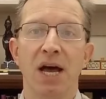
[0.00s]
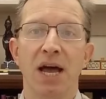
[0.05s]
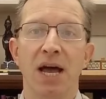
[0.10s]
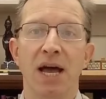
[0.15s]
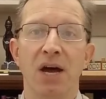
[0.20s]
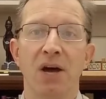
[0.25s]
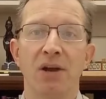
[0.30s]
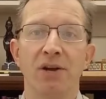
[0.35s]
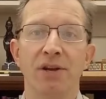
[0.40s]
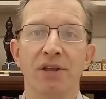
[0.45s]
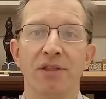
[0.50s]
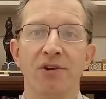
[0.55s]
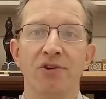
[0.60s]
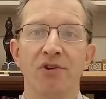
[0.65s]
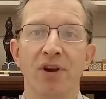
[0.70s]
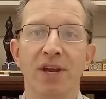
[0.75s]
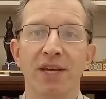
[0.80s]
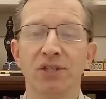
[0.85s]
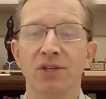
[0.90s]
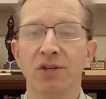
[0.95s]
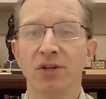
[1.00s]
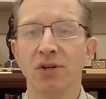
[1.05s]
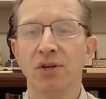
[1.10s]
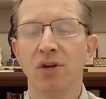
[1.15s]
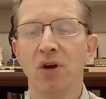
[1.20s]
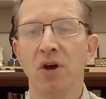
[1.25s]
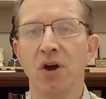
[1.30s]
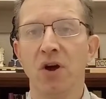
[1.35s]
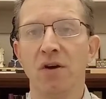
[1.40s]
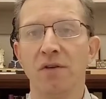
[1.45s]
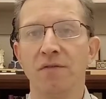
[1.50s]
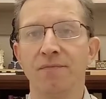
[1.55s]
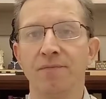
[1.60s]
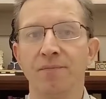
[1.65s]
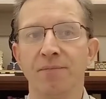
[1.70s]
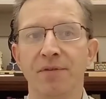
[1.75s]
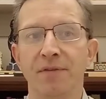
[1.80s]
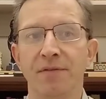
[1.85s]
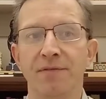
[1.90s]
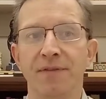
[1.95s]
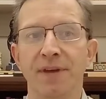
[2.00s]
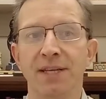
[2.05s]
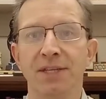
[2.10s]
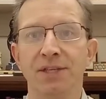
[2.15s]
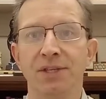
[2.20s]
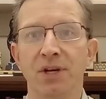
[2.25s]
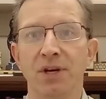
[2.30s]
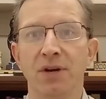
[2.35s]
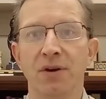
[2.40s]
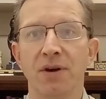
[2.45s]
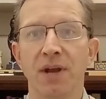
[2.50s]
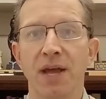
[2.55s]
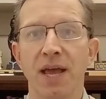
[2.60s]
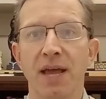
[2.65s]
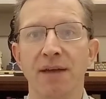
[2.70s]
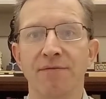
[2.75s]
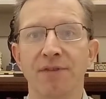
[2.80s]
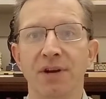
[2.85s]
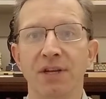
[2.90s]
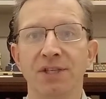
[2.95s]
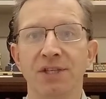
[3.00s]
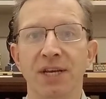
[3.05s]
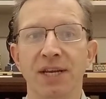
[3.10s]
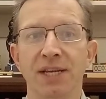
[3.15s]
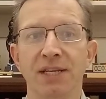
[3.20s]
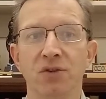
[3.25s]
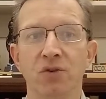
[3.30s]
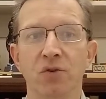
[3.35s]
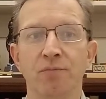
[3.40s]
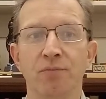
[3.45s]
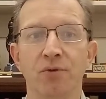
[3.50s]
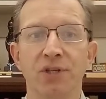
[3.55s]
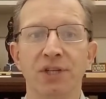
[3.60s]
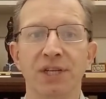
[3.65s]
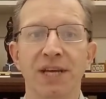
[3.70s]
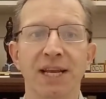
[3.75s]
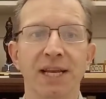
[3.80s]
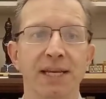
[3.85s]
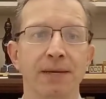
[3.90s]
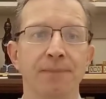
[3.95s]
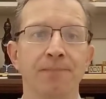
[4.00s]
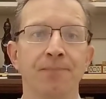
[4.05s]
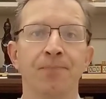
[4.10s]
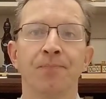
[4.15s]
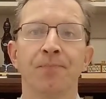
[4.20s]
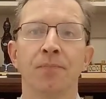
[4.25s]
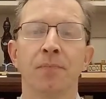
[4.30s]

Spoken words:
under the direction of Professor Francesco Porcelli.